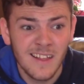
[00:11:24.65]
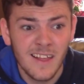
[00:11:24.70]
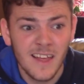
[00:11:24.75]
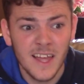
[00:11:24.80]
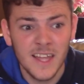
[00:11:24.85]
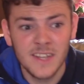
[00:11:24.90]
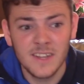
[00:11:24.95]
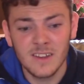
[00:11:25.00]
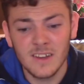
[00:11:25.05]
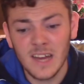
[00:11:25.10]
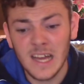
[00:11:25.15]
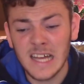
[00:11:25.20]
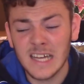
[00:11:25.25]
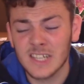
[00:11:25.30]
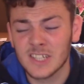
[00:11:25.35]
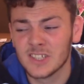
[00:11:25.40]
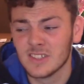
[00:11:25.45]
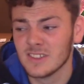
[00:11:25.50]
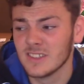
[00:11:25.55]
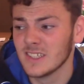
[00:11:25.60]
And
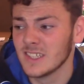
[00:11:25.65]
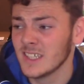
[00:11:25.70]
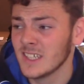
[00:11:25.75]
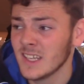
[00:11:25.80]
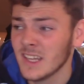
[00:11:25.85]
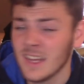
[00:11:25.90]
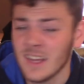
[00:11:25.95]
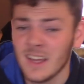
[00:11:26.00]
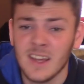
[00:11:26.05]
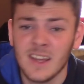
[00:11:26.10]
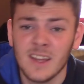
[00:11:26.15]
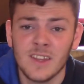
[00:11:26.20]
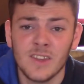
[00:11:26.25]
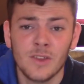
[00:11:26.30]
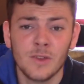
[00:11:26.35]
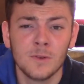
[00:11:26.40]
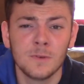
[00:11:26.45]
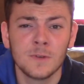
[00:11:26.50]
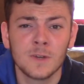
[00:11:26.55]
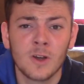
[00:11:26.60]
actually,
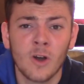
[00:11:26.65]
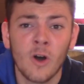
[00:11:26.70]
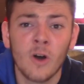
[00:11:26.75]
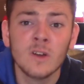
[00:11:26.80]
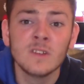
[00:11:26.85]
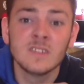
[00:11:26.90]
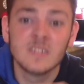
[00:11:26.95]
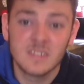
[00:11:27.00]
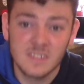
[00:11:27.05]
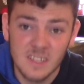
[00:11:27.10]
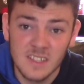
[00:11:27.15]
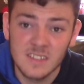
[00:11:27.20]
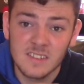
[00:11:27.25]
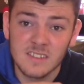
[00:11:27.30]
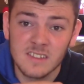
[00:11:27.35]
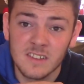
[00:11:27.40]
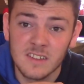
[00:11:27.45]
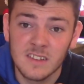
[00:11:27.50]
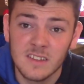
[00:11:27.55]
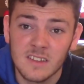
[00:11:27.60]
they were
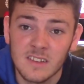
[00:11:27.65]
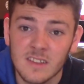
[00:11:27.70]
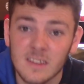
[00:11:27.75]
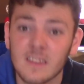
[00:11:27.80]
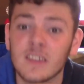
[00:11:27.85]
consistent.